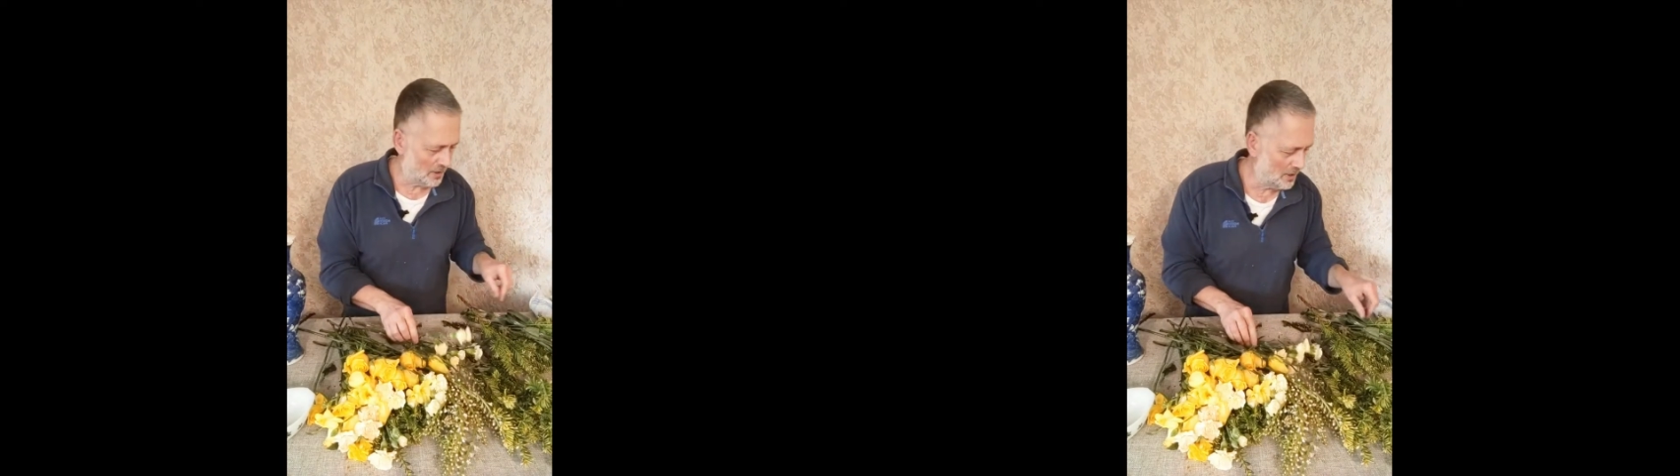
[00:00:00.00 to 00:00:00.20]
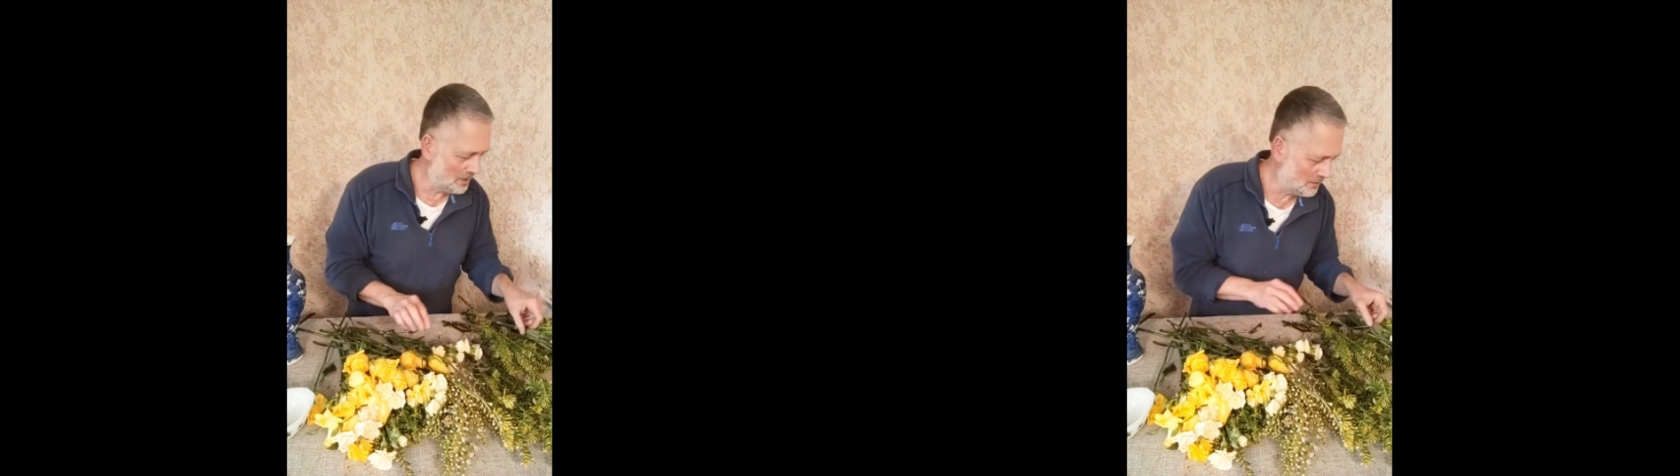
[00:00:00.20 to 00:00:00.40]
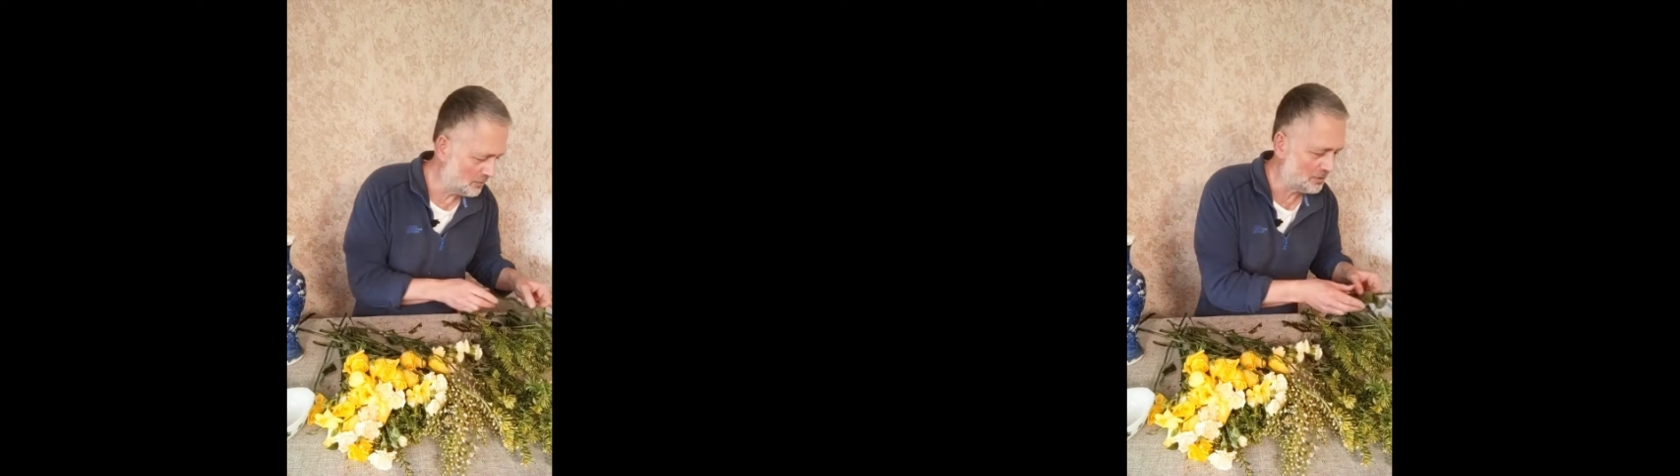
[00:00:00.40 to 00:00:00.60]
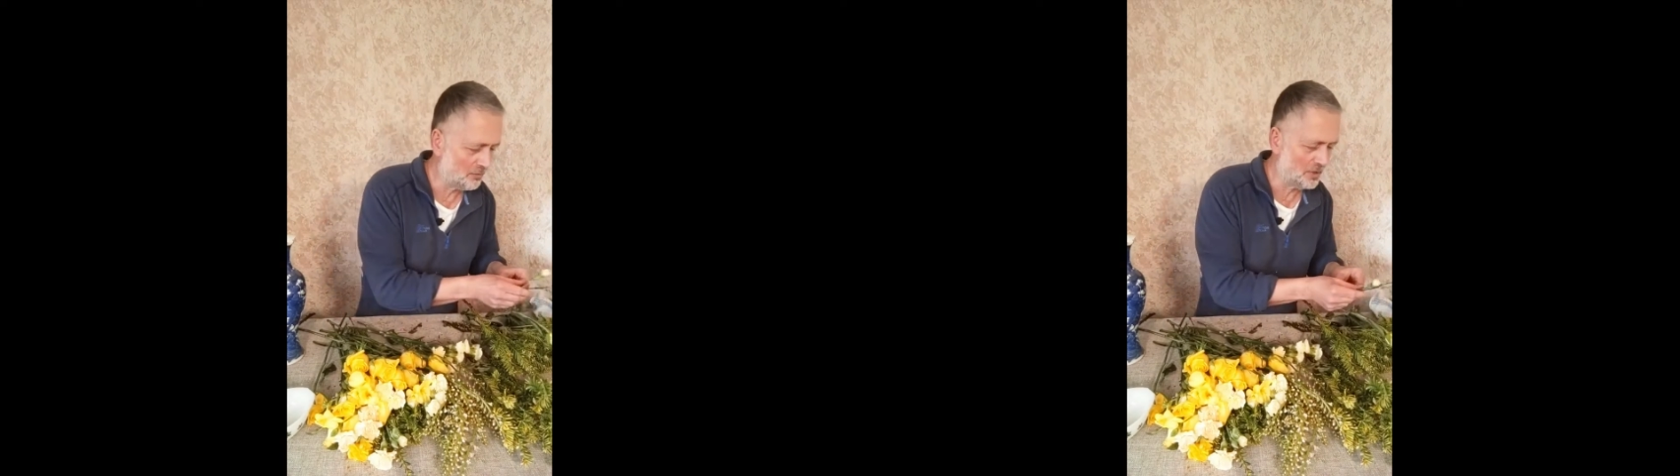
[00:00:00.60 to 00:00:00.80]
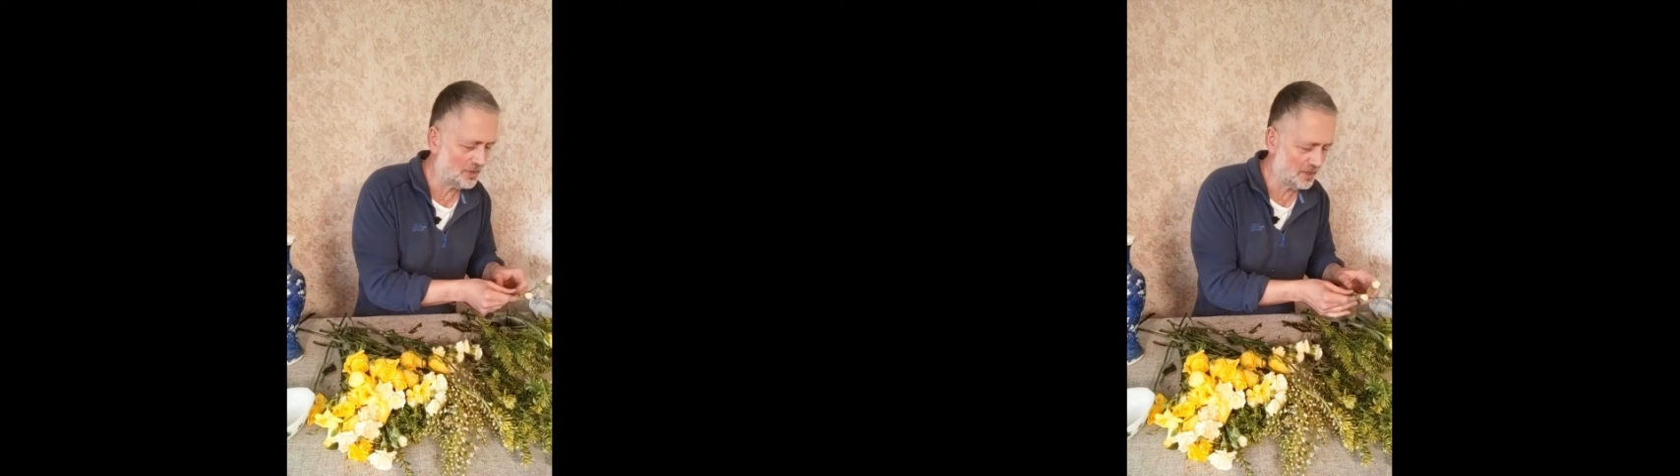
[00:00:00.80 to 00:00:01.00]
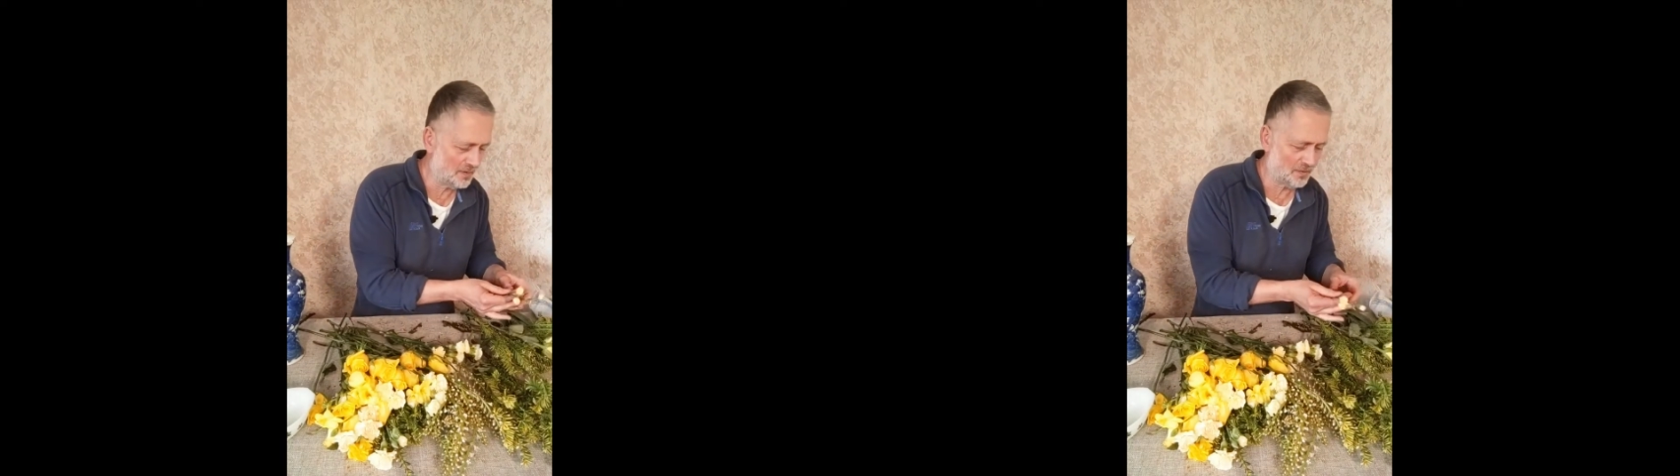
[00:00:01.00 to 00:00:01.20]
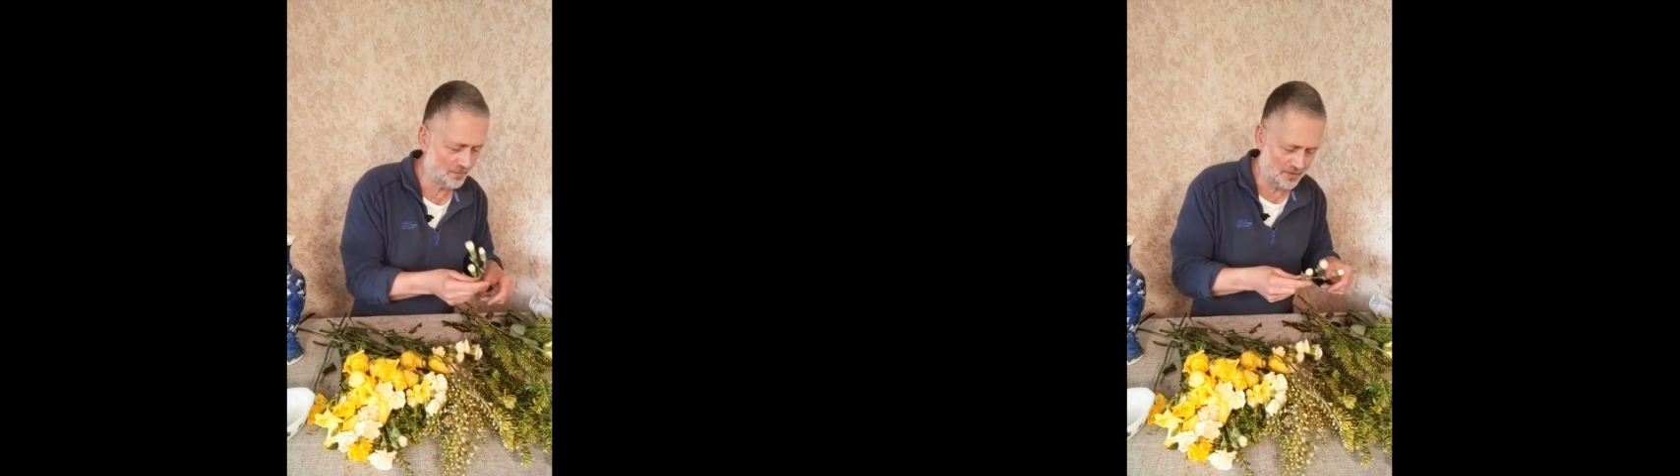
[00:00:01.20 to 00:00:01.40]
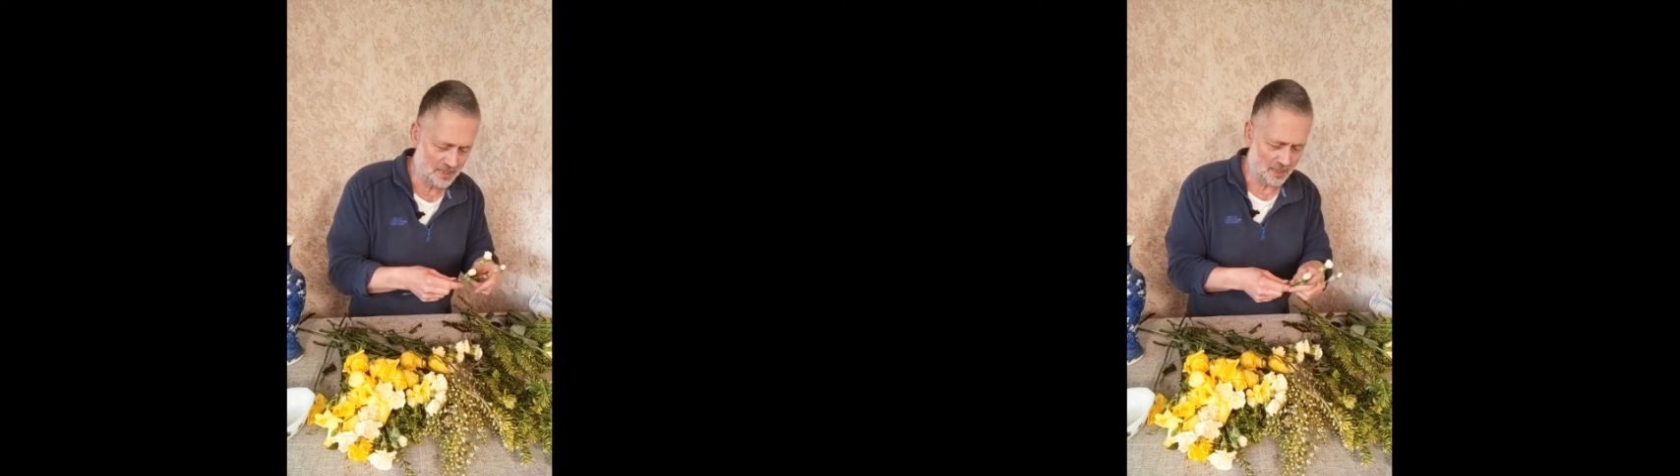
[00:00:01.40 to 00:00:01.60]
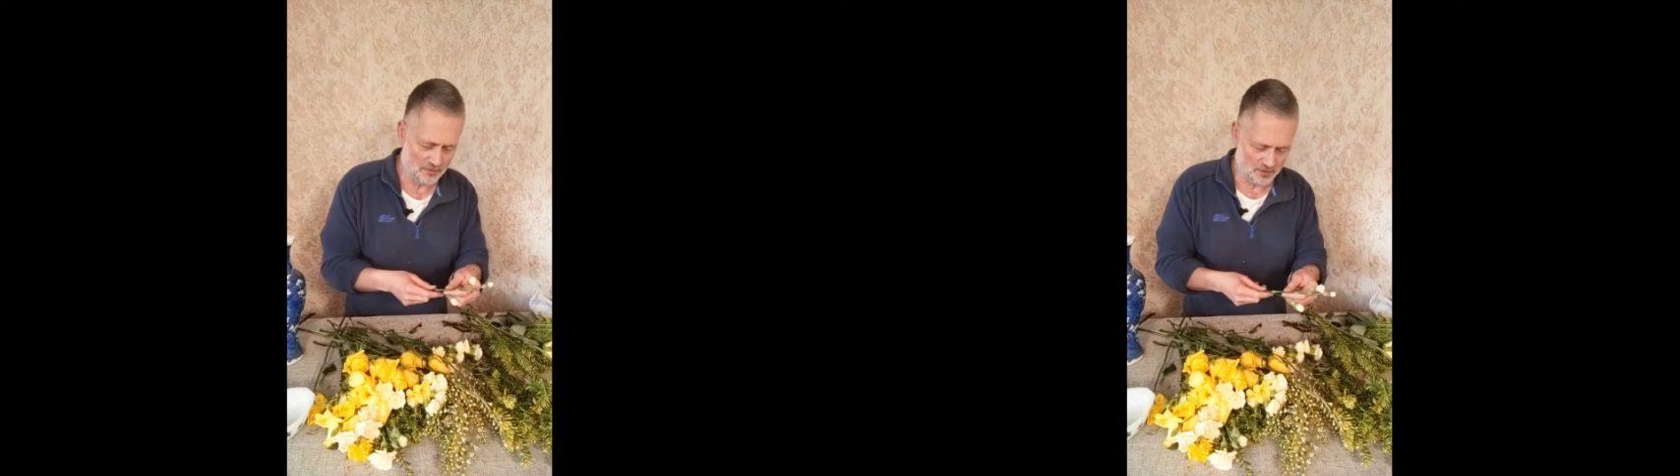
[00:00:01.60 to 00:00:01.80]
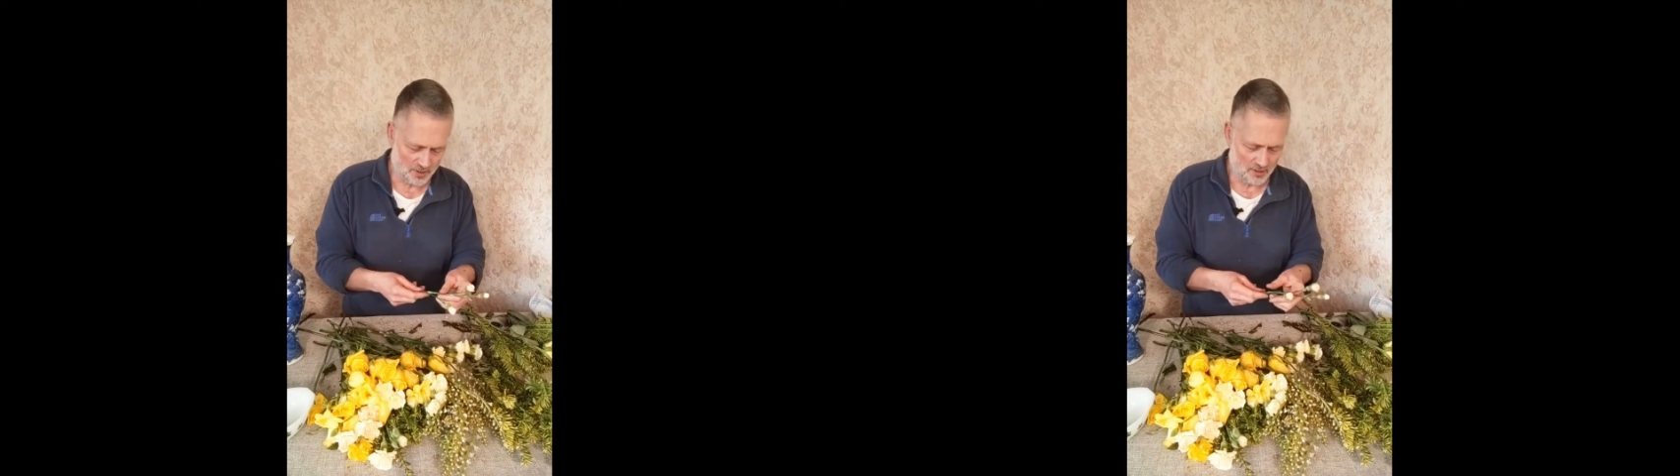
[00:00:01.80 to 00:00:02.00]
with the video that's
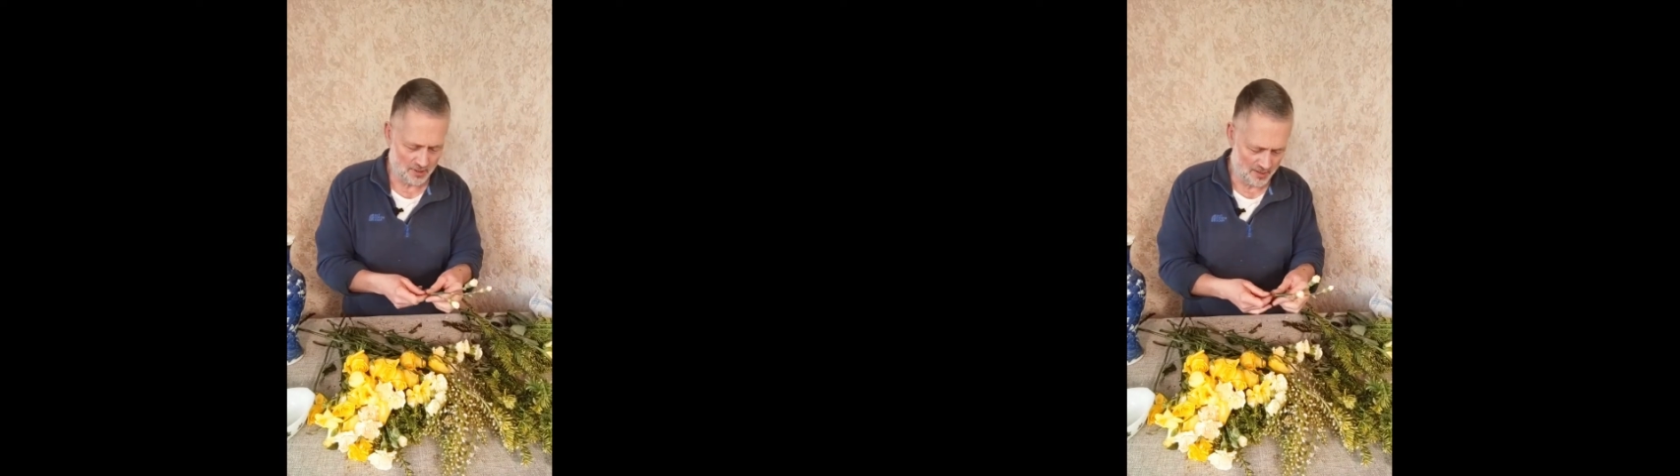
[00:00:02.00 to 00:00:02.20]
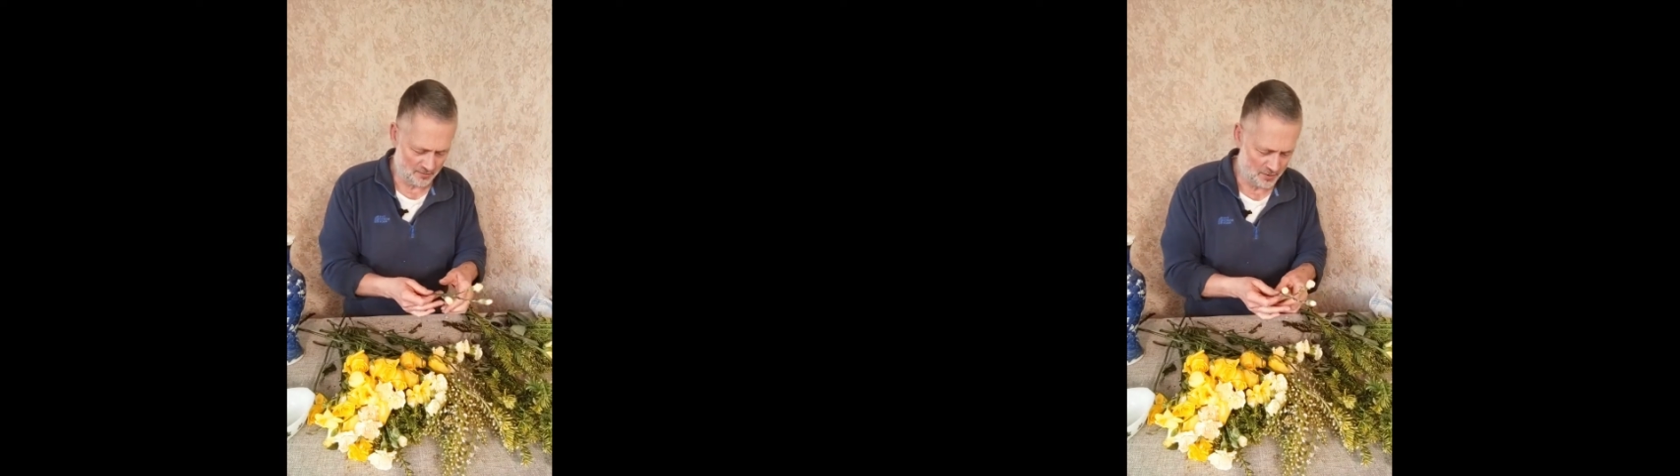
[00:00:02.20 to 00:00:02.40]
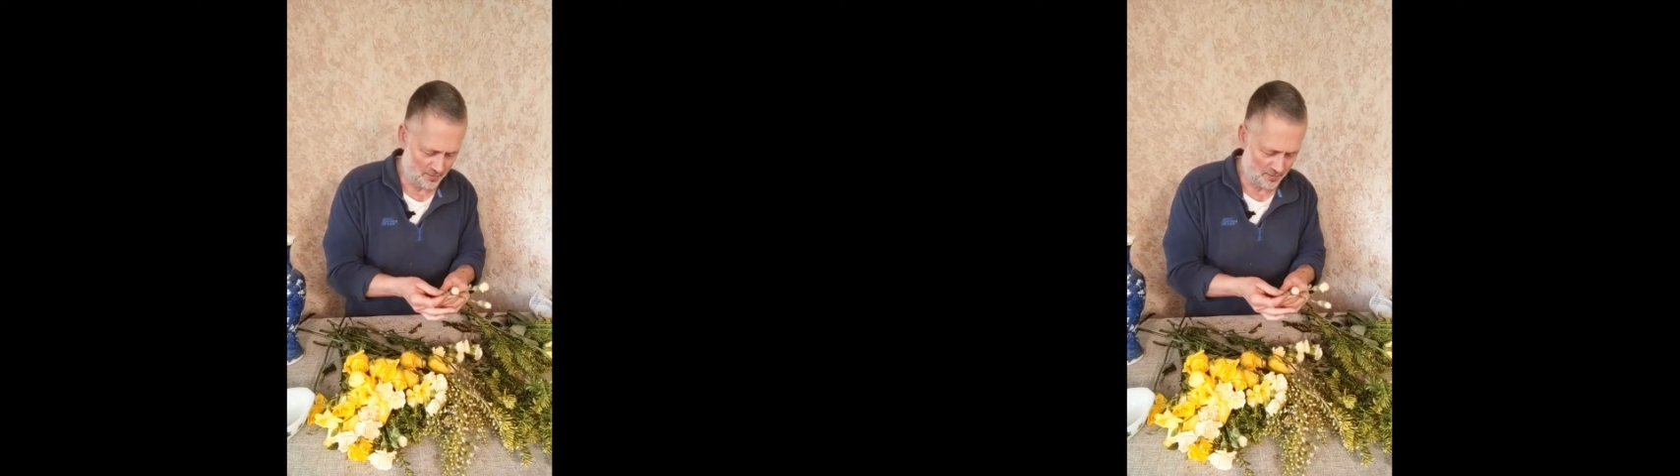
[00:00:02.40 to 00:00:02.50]
going out to my